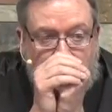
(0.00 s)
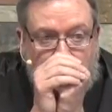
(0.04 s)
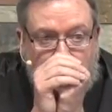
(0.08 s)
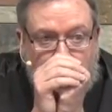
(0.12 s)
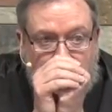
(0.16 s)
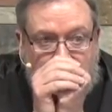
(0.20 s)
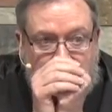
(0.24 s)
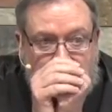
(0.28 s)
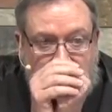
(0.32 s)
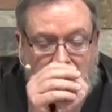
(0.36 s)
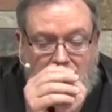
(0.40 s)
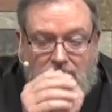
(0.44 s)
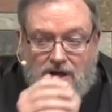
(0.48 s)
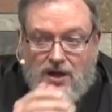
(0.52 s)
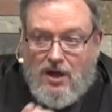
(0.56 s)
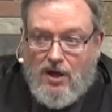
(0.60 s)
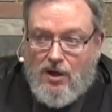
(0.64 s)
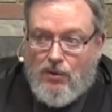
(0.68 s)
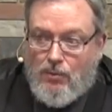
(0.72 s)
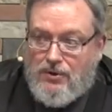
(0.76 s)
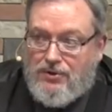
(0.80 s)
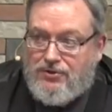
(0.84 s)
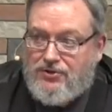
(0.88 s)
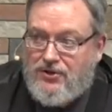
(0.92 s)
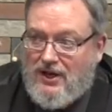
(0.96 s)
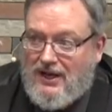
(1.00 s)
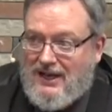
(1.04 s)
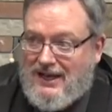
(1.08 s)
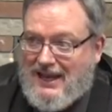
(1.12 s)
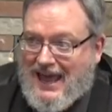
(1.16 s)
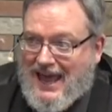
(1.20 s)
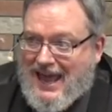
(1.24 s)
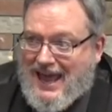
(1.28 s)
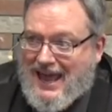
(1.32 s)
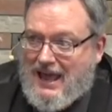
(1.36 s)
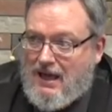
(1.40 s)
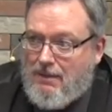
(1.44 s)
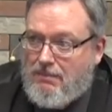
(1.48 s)
You see, with the
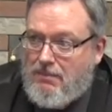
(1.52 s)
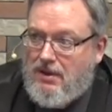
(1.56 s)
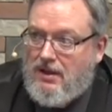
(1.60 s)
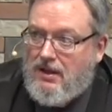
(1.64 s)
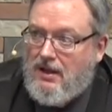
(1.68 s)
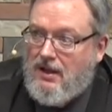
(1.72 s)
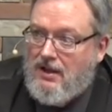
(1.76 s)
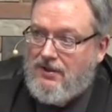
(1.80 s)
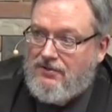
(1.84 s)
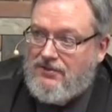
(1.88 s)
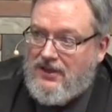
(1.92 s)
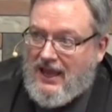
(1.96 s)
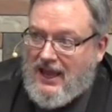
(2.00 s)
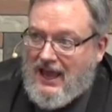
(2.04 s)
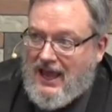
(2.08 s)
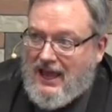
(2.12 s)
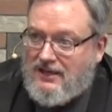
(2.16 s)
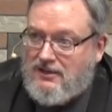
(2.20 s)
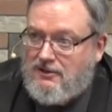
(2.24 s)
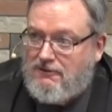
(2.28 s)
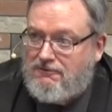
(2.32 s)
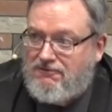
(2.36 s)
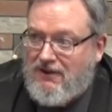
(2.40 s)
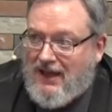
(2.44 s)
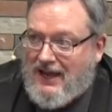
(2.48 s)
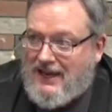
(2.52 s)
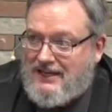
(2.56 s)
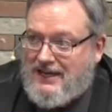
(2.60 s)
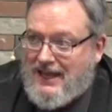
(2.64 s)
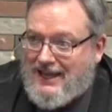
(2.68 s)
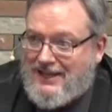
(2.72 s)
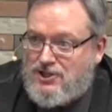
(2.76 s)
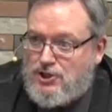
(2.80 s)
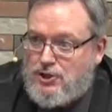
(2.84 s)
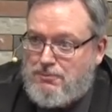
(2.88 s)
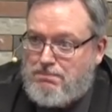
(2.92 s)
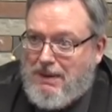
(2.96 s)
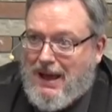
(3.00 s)
lamb, they had to find
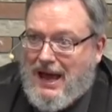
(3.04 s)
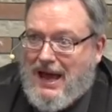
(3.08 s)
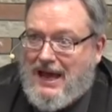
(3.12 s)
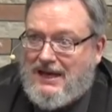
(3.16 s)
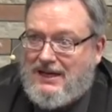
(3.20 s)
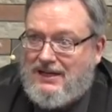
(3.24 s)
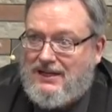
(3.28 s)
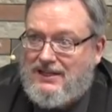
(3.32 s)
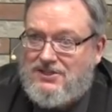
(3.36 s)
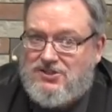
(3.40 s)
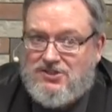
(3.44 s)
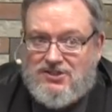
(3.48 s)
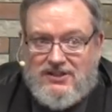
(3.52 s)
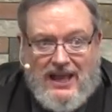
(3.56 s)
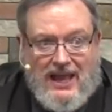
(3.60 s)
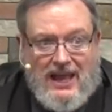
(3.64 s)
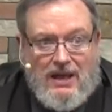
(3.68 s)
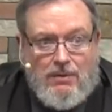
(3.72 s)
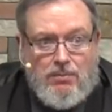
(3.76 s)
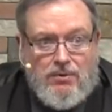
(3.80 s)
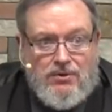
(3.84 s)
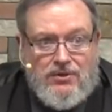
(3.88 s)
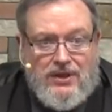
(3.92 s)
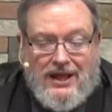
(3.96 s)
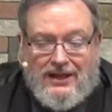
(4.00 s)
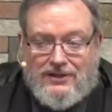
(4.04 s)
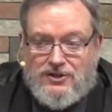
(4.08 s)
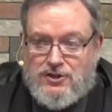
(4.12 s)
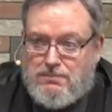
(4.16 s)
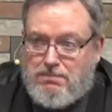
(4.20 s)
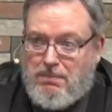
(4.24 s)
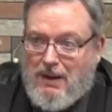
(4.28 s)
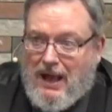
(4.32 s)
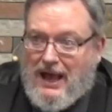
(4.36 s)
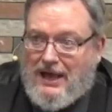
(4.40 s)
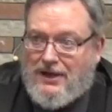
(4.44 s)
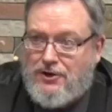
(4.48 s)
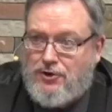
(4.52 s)
a spotless lamb without
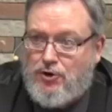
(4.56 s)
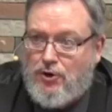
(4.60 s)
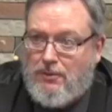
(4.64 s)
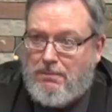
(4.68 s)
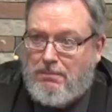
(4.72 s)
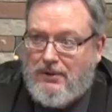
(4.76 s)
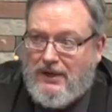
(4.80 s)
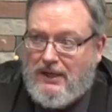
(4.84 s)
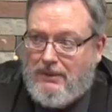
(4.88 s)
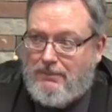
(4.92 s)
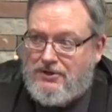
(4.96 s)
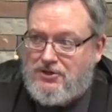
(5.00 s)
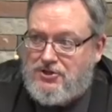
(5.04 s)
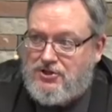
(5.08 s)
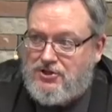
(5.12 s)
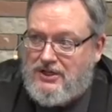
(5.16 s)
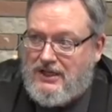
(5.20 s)
spot nor blemish.